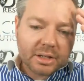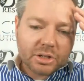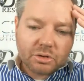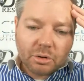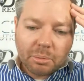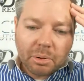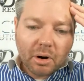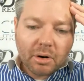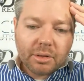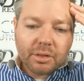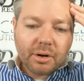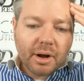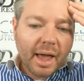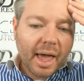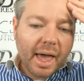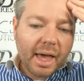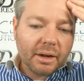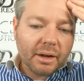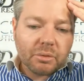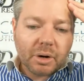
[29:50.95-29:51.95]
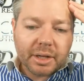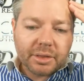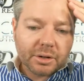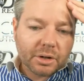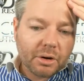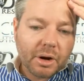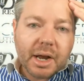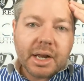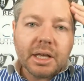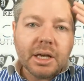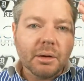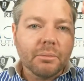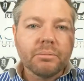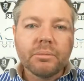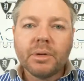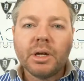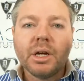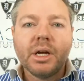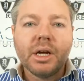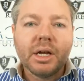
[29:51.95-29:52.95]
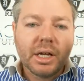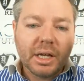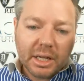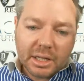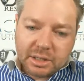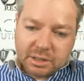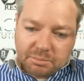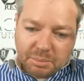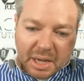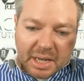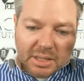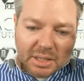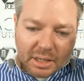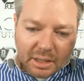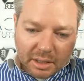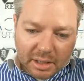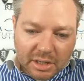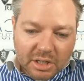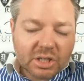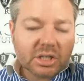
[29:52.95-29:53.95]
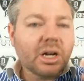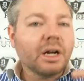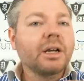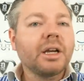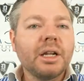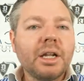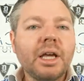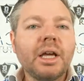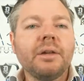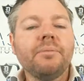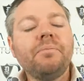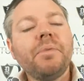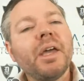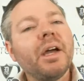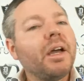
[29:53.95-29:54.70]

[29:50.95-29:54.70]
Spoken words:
So part of their head, right, their cranium is basically sunken in.